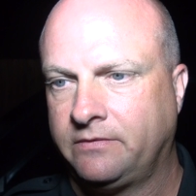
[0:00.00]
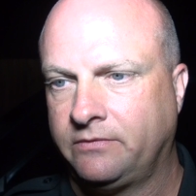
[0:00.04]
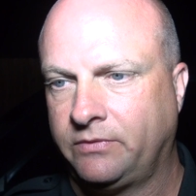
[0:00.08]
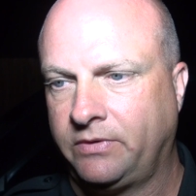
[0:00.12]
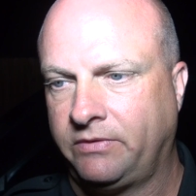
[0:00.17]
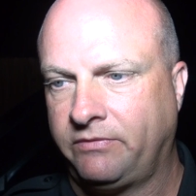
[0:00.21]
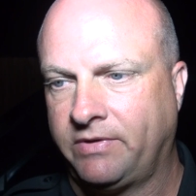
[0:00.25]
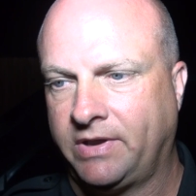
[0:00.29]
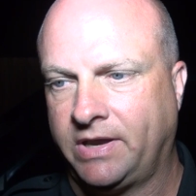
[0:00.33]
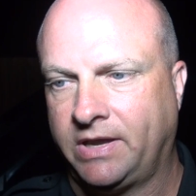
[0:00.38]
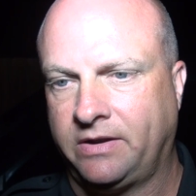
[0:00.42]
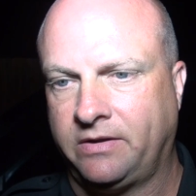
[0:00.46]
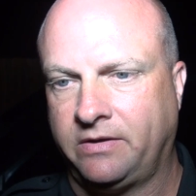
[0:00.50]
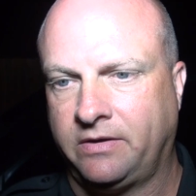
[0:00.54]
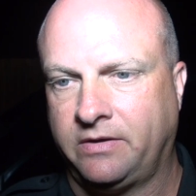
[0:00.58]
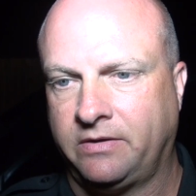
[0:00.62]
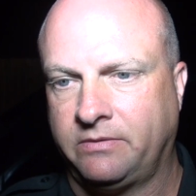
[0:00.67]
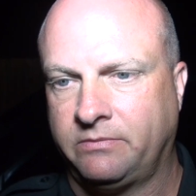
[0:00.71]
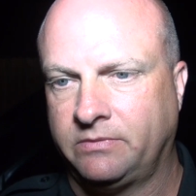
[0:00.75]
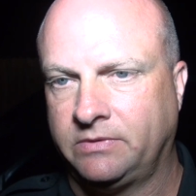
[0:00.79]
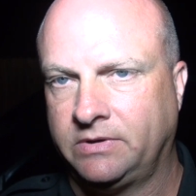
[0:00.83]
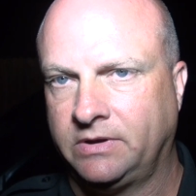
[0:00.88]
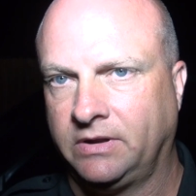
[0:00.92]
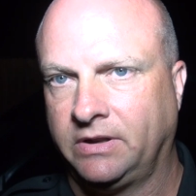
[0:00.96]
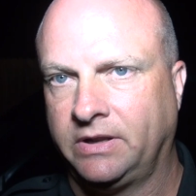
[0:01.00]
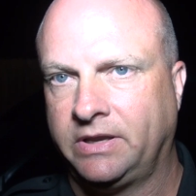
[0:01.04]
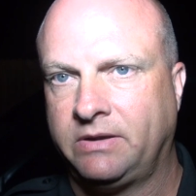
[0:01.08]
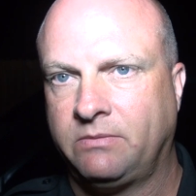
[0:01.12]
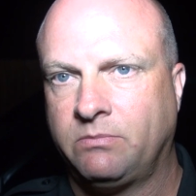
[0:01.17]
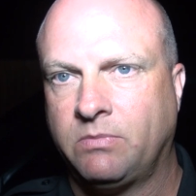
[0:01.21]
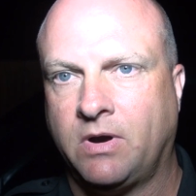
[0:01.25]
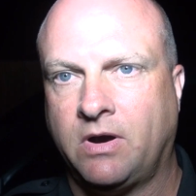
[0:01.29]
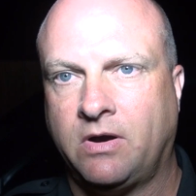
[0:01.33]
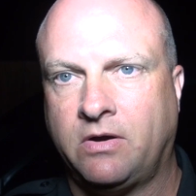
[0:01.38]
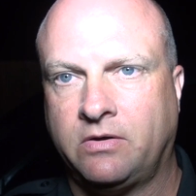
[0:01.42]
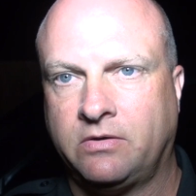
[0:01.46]
we've had um, little
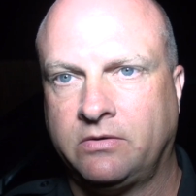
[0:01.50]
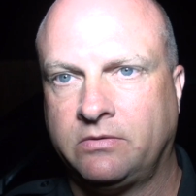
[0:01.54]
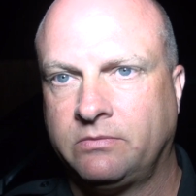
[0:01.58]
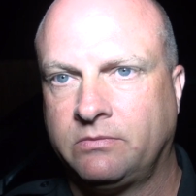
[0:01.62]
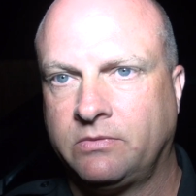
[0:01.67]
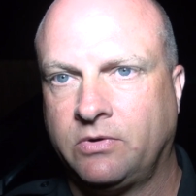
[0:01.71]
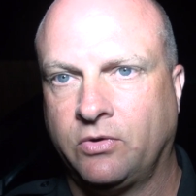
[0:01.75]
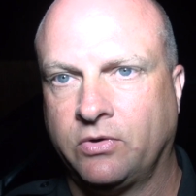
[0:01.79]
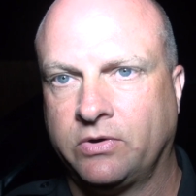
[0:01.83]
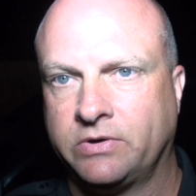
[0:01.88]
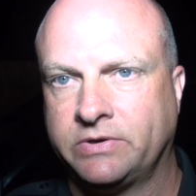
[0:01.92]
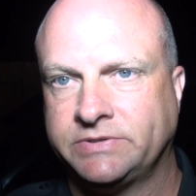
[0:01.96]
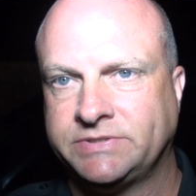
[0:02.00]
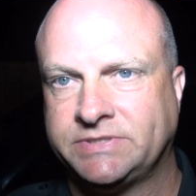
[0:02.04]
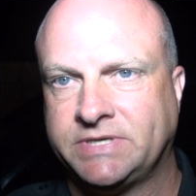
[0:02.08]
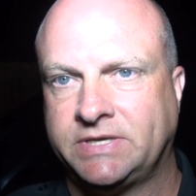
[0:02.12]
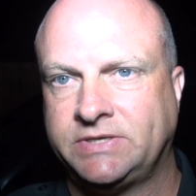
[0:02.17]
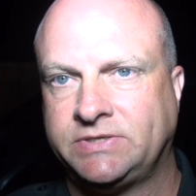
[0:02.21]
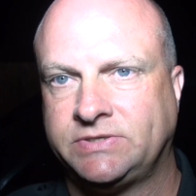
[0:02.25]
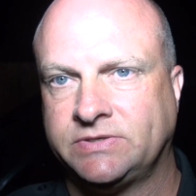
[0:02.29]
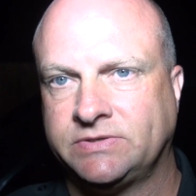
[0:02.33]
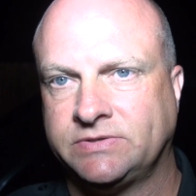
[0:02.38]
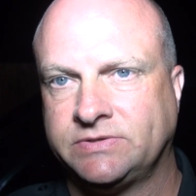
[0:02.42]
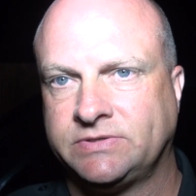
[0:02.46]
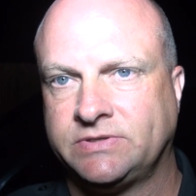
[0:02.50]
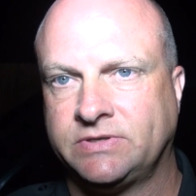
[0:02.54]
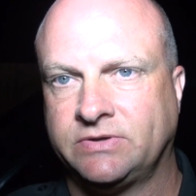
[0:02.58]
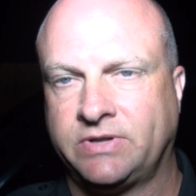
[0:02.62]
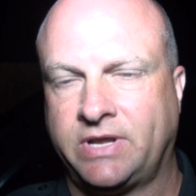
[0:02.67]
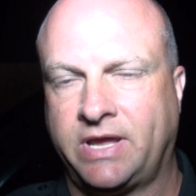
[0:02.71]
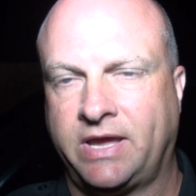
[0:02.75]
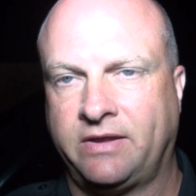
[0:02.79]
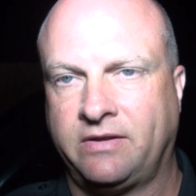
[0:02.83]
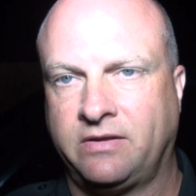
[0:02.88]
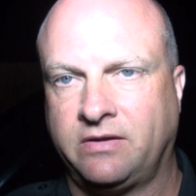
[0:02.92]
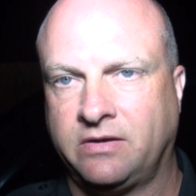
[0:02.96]
league ball organizations that
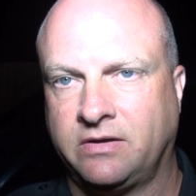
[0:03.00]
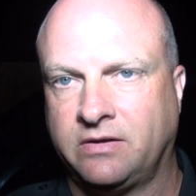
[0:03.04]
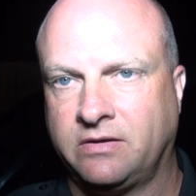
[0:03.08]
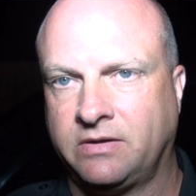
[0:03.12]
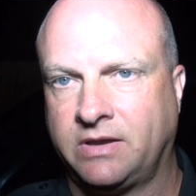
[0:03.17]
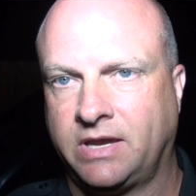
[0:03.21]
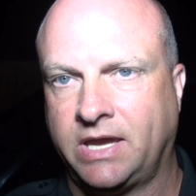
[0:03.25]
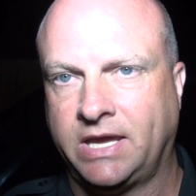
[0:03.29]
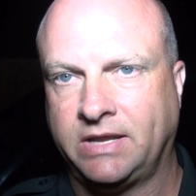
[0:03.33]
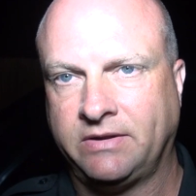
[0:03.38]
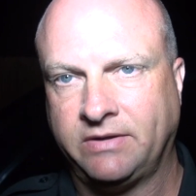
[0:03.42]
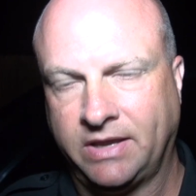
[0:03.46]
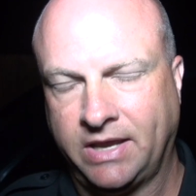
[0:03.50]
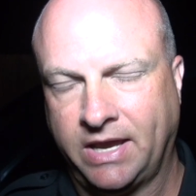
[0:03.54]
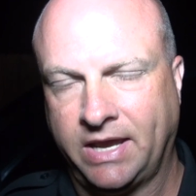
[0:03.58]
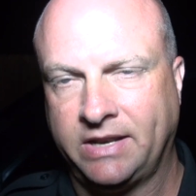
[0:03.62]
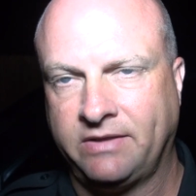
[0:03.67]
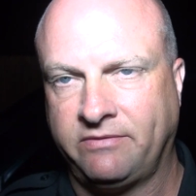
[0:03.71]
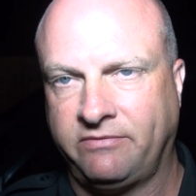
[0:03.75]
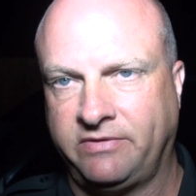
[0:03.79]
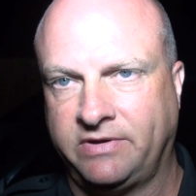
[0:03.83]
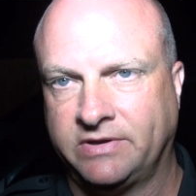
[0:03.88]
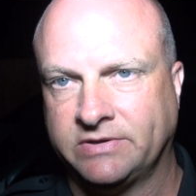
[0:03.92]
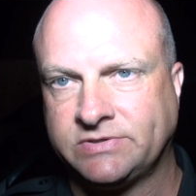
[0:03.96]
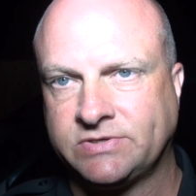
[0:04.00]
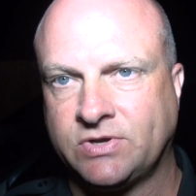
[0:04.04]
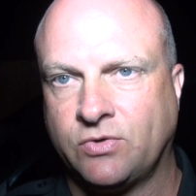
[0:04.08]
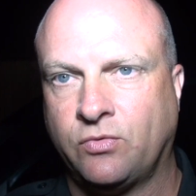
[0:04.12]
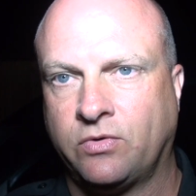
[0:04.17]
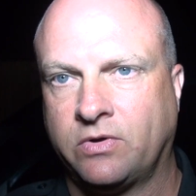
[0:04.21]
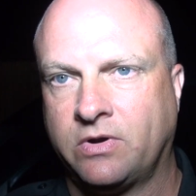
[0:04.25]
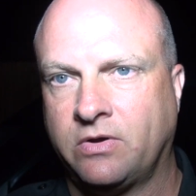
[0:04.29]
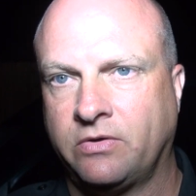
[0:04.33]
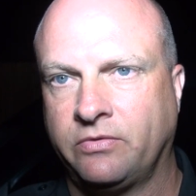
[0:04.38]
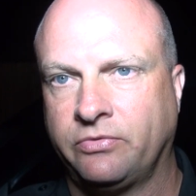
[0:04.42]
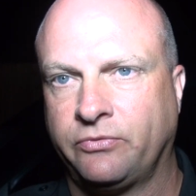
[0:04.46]
had, uh, had had events
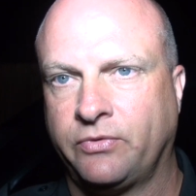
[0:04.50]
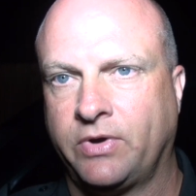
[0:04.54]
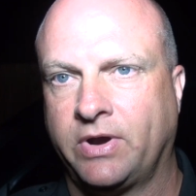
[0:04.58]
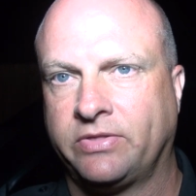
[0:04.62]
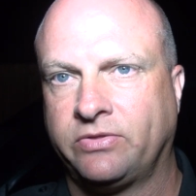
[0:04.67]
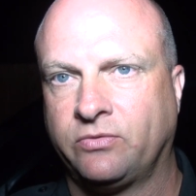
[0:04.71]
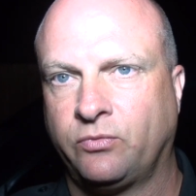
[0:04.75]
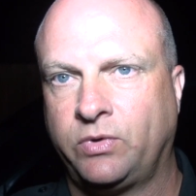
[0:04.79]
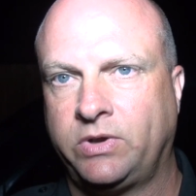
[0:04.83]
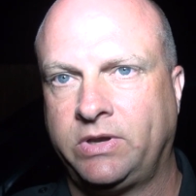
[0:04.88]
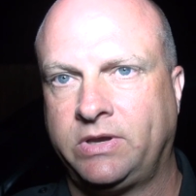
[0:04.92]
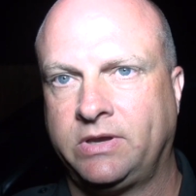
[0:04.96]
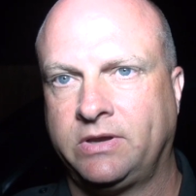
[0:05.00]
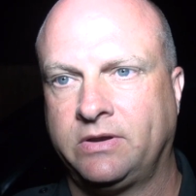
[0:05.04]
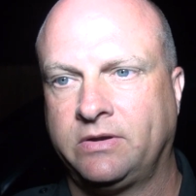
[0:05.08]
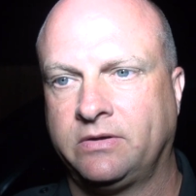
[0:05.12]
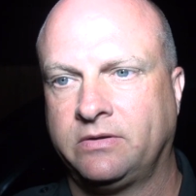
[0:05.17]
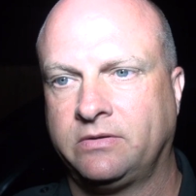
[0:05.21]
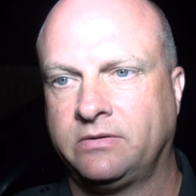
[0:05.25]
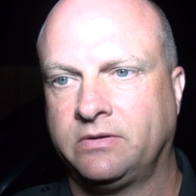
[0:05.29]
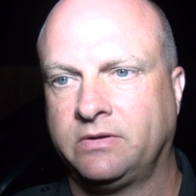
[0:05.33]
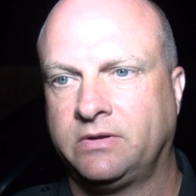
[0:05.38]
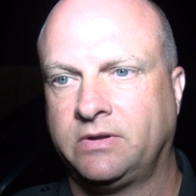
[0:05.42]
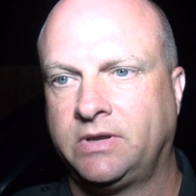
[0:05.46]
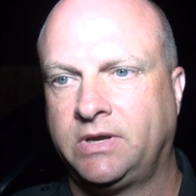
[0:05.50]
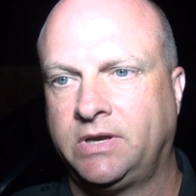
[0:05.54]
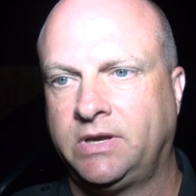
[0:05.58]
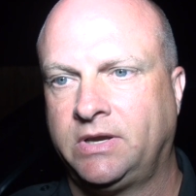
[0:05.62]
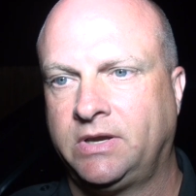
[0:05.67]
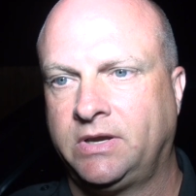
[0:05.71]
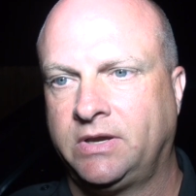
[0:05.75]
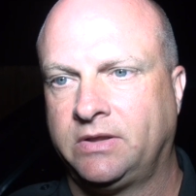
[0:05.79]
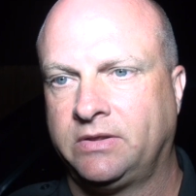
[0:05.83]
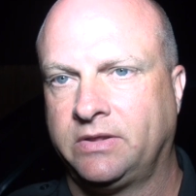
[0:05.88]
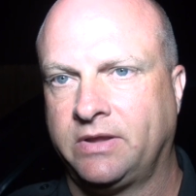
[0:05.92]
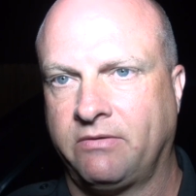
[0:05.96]
going on throughout the weekend that
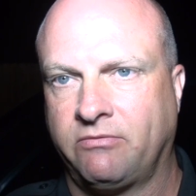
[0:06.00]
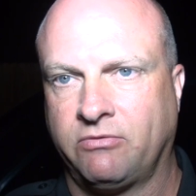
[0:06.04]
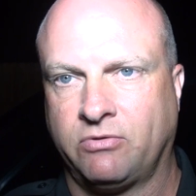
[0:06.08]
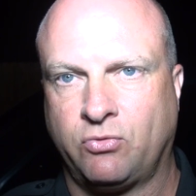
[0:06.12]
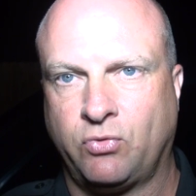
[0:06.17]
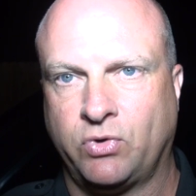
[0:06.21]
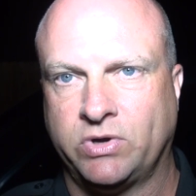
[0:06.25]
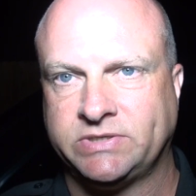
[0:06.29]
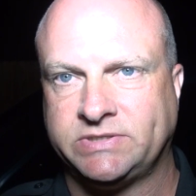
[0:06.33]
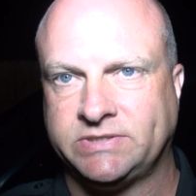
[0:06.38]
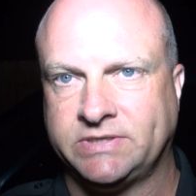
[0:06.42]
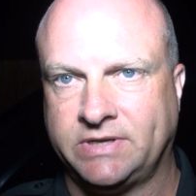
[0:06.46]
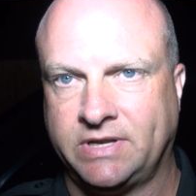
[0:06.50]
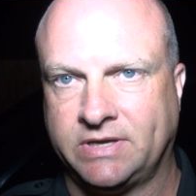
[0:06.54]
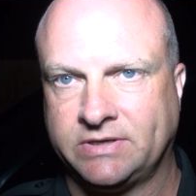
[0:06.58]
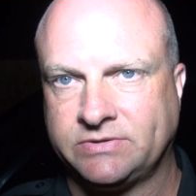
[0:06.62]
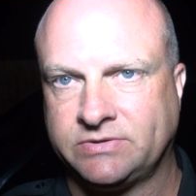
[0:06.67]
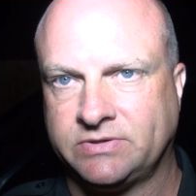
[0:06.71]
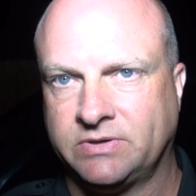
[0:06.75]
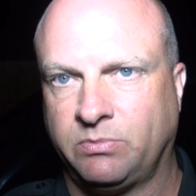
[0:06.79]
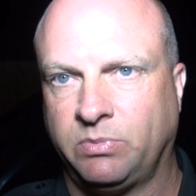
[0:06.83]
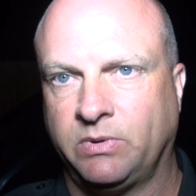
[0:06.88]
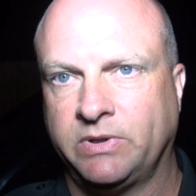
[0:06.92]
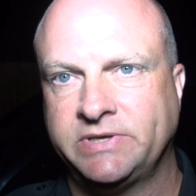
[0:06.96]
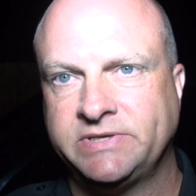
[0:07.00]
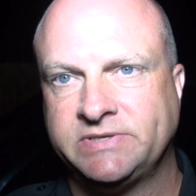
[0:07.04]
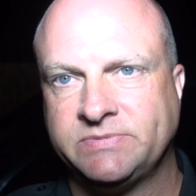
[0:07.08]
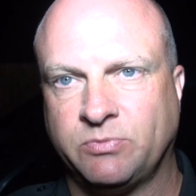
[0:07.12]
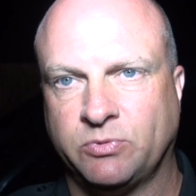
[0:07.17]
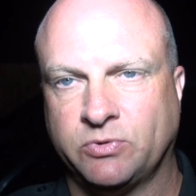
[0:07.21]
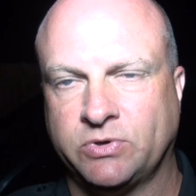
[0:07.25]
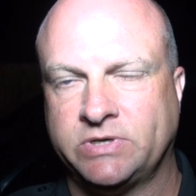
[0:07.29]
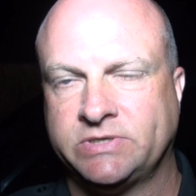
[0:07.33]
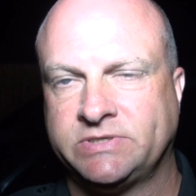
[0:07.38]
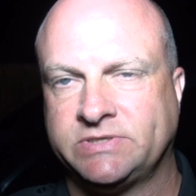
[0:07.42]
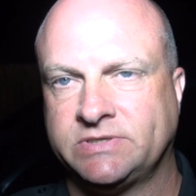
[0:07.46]
they requested extra police
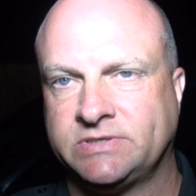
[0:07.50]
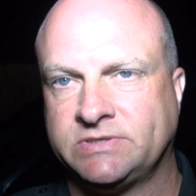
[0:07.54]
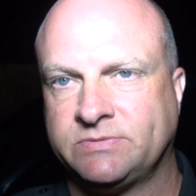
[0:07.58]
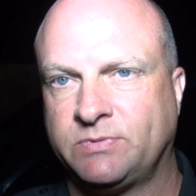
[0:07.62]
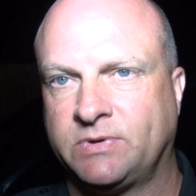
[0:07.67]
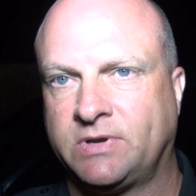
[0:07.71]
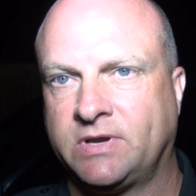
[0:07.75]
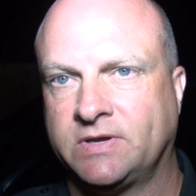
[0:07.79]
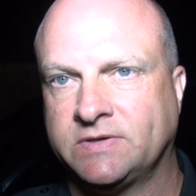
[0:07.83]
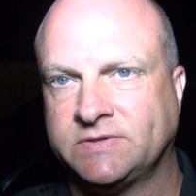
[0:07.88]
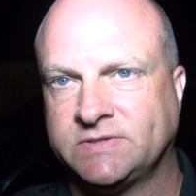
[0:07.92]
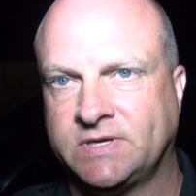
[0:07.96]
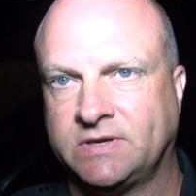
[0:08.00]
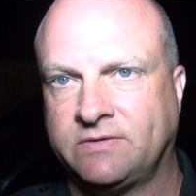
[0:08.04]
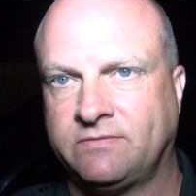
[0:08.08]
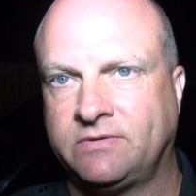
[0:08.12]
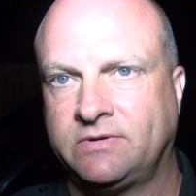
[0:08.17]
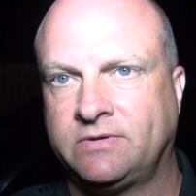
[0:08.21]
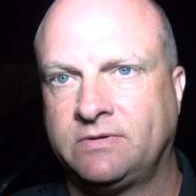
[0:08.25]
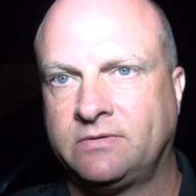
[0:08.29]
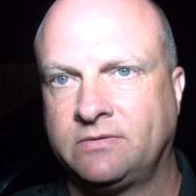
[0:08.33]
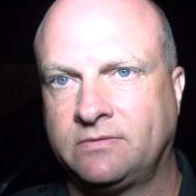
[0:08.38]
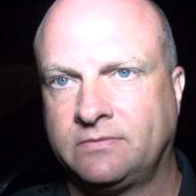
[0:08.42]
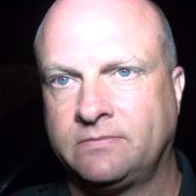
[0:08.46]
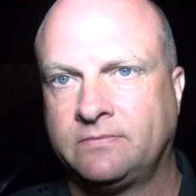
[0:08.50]
presence because of it.